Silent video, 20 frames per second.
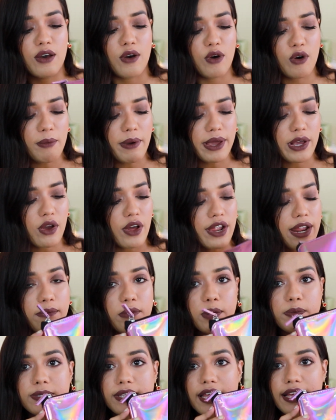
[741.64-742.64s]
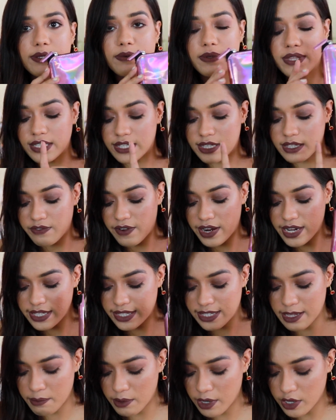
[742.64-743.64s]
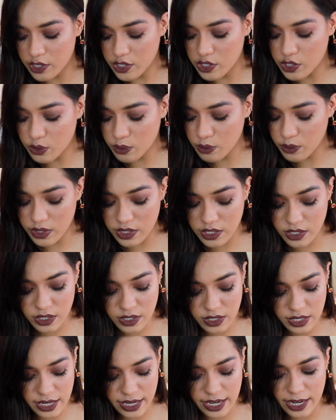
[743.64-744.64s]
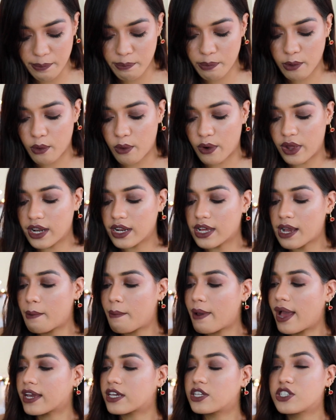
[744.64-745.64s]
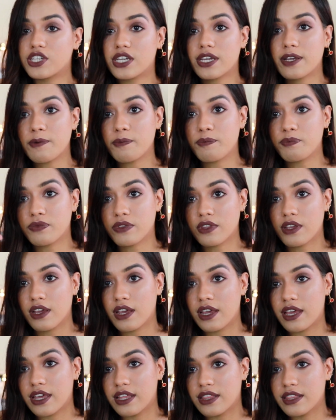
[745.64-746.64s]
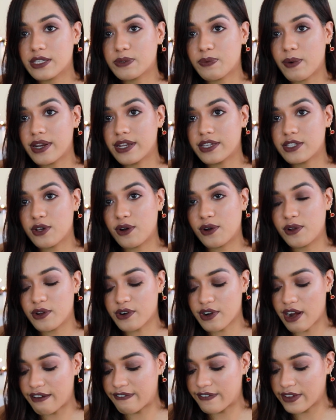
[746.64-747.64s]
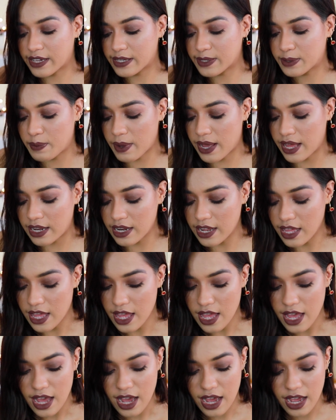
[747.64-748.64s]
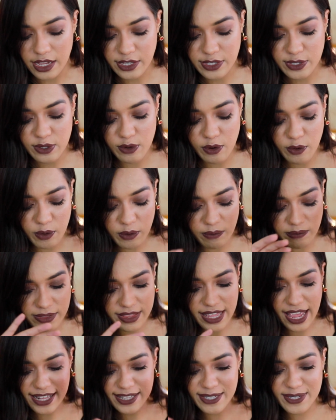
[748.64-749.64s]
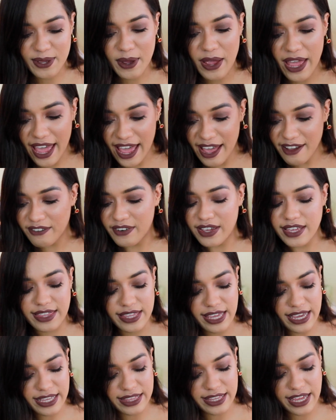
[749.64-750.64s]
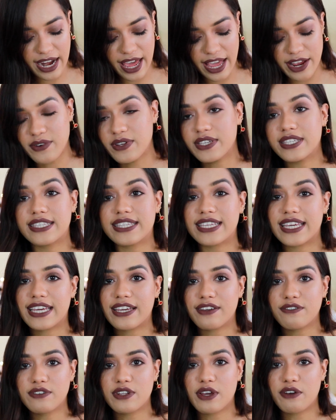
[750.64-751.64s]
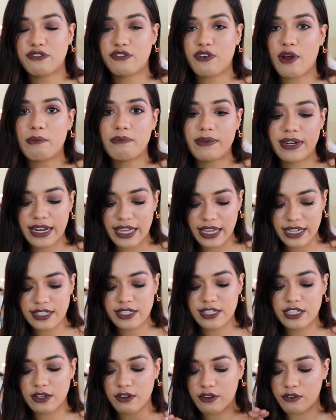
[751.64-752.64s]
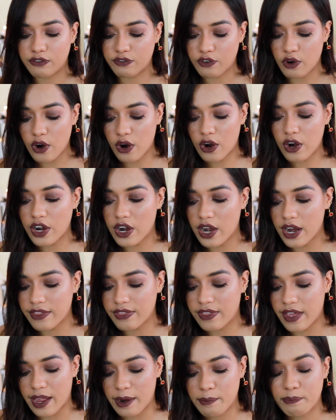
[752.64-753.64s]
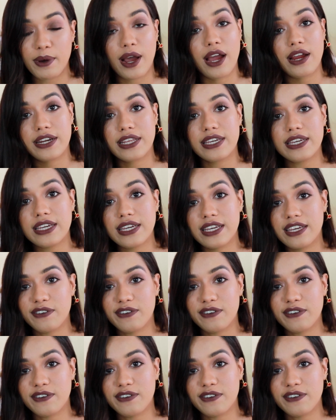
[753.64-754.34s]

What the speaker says: Oh my god, I'm obsessed with this. It's very similar to the lip oil cup packaging. This one is holographic as well. So that's everything that I received from NYX for their party